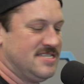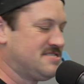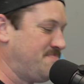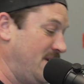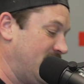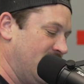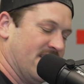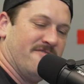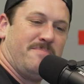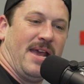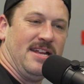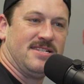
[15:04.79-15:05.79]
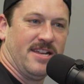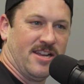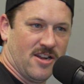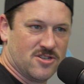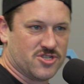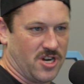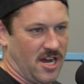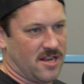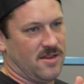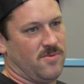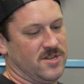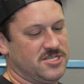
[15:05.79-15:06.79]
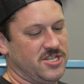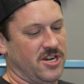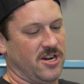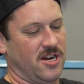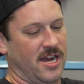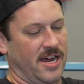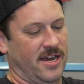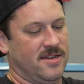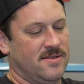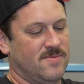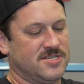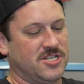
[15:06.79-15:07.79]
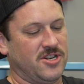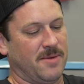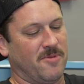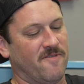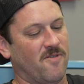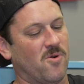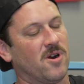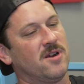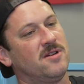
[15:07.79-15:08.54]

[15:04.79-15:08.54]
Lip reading: Speaking of painting your truck, what's your number 4?